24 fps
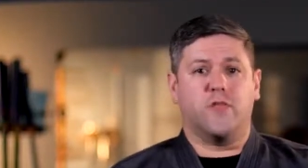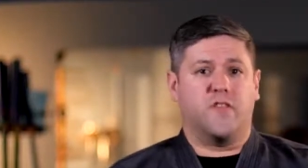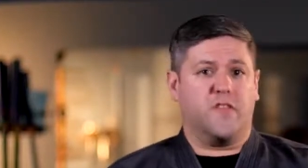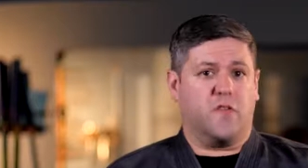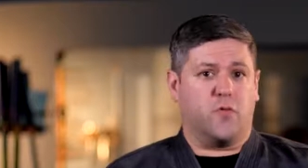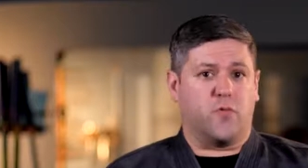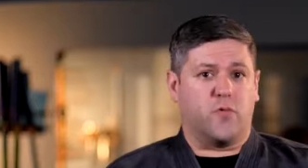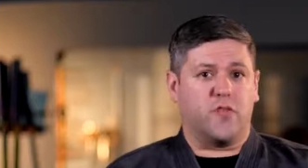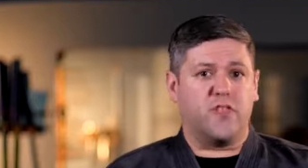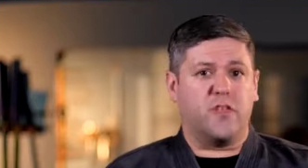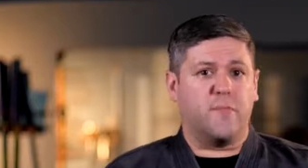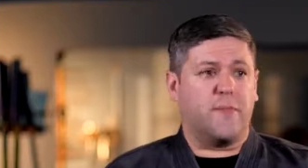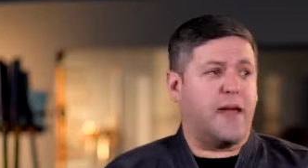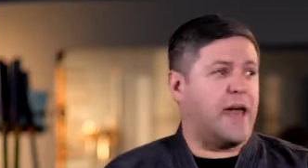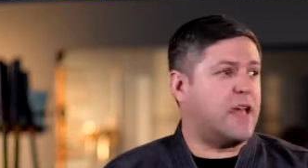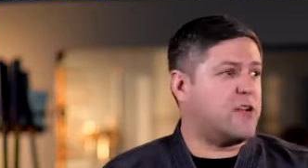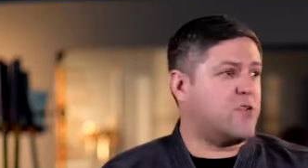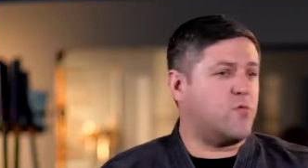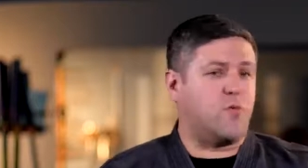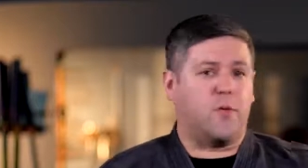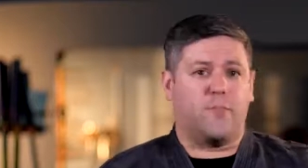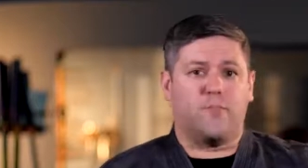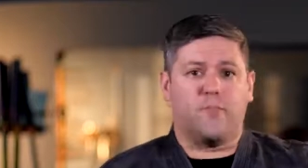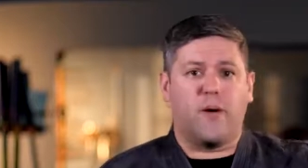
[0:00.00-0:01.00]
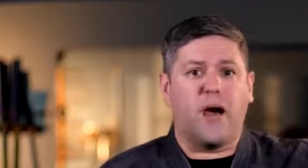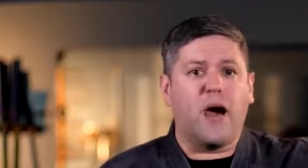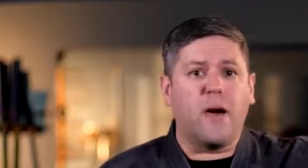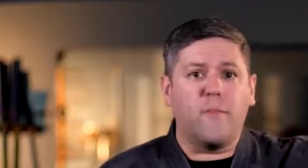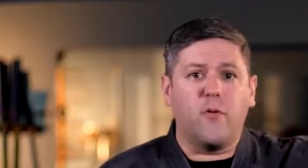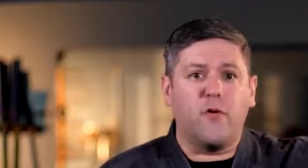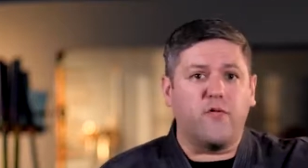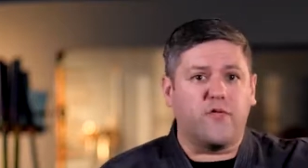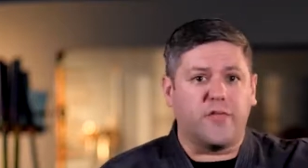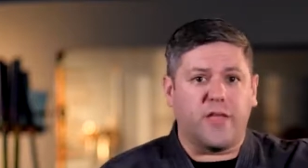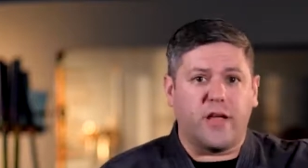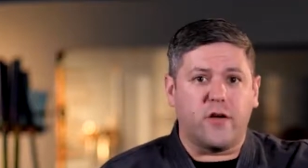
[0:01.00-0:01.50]
Does it really matter what Bob
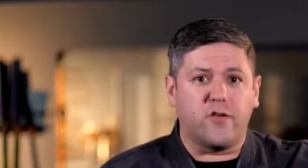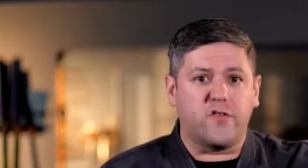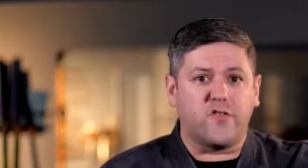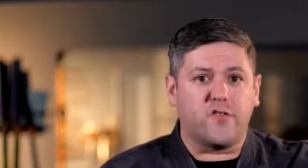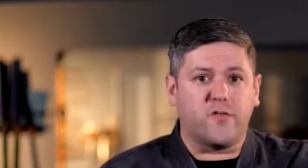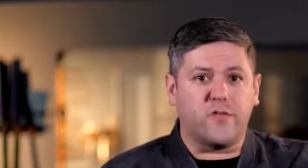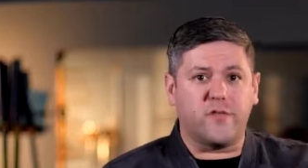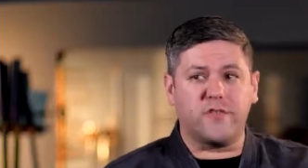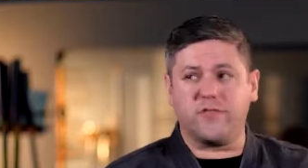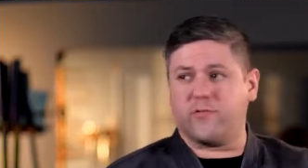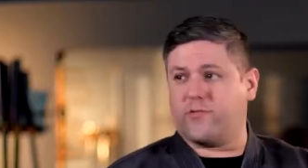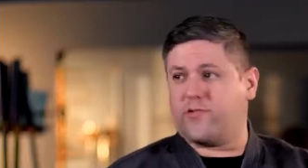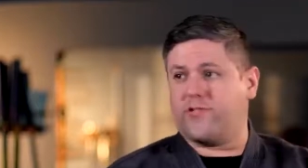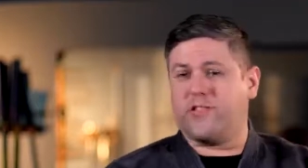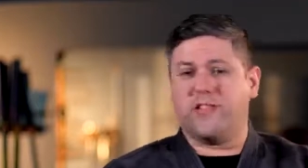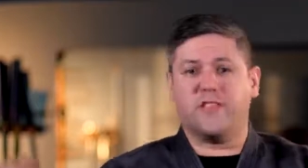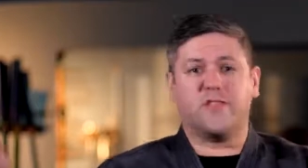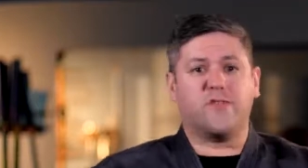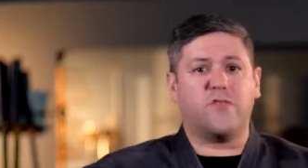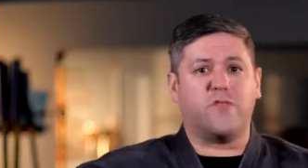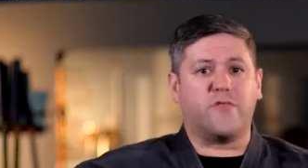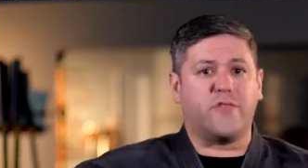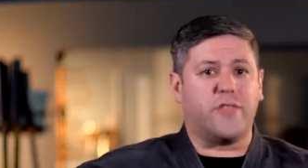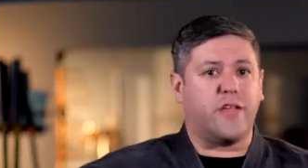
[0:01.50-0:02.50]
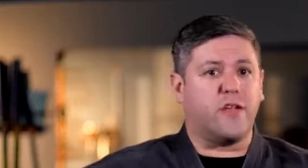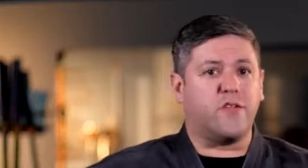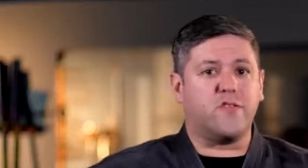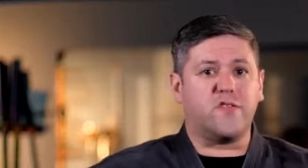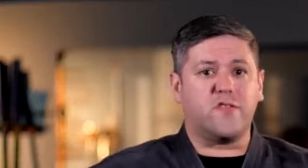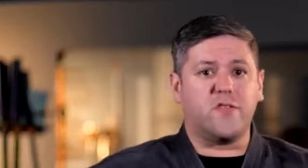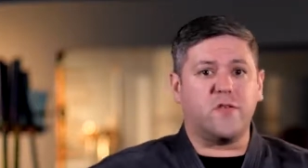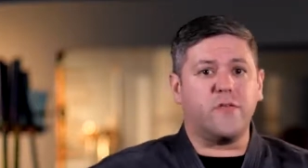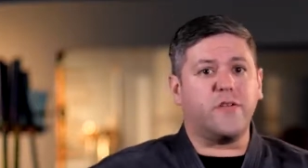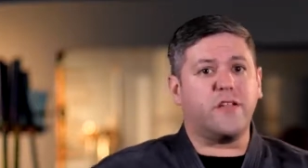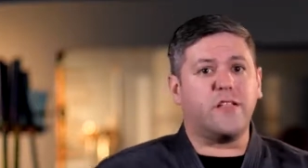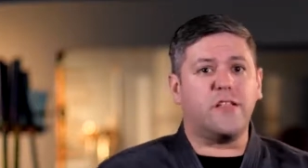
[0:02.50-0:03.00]
over there is doing or what Linda over there is
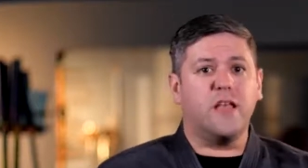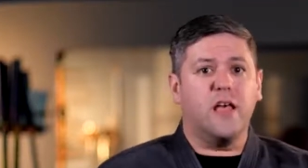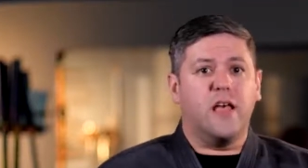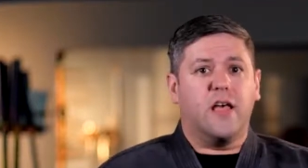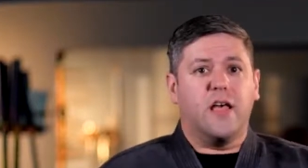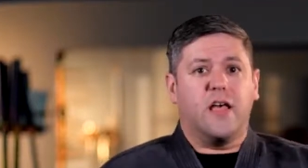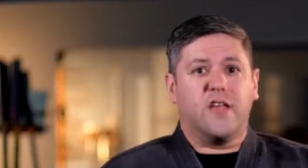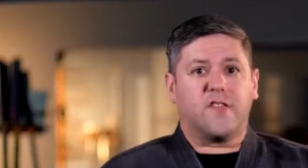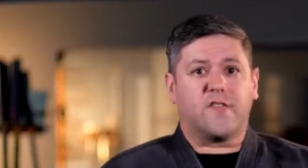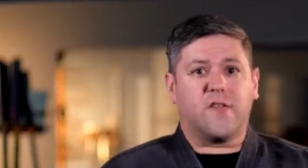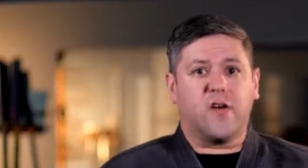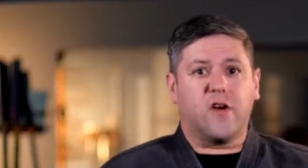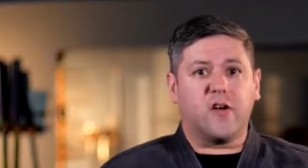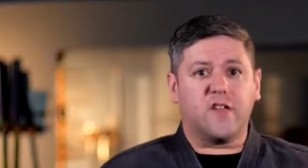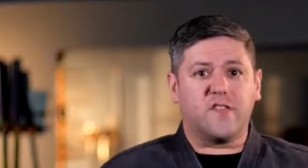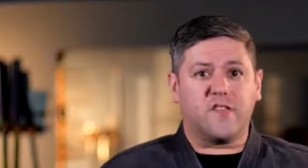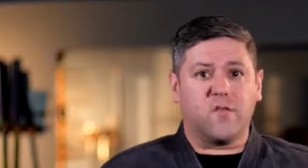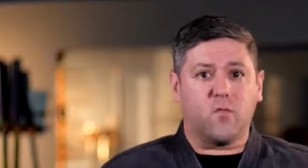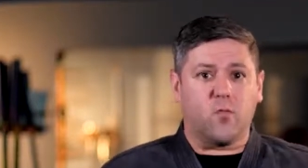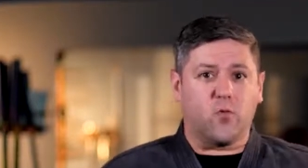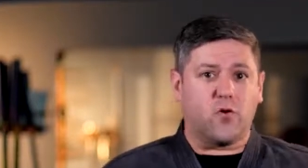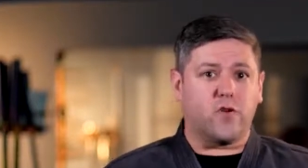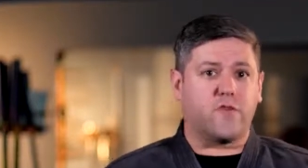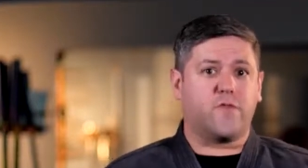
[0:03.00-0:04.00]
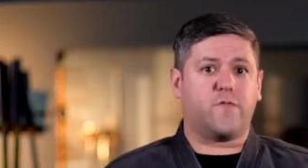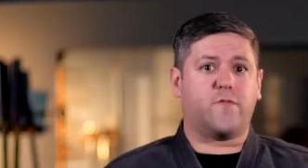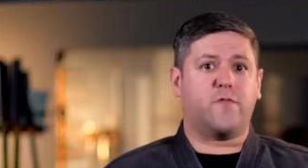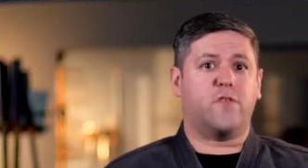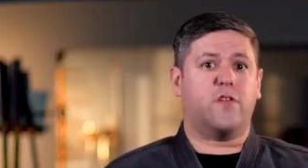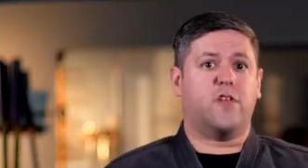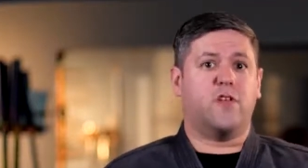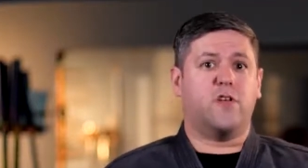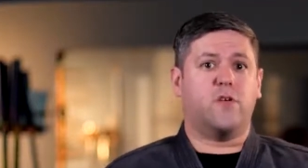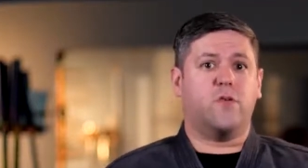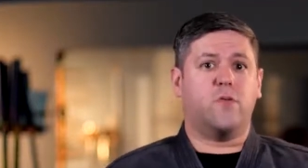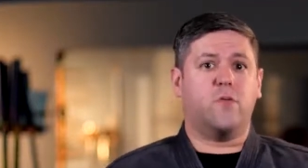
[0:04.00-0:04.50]
doing? As long as it works for
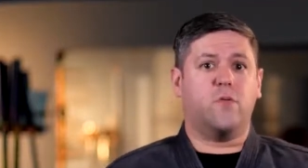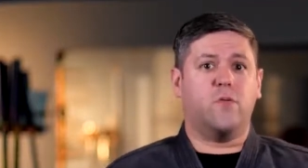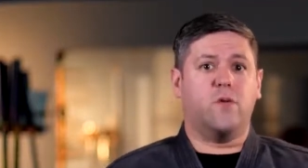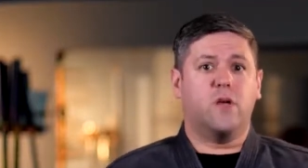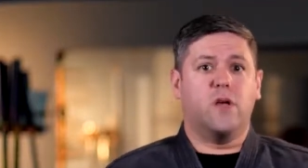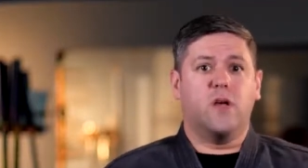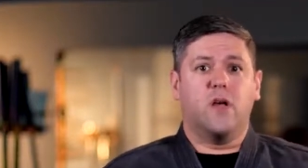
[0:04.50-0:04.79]
you,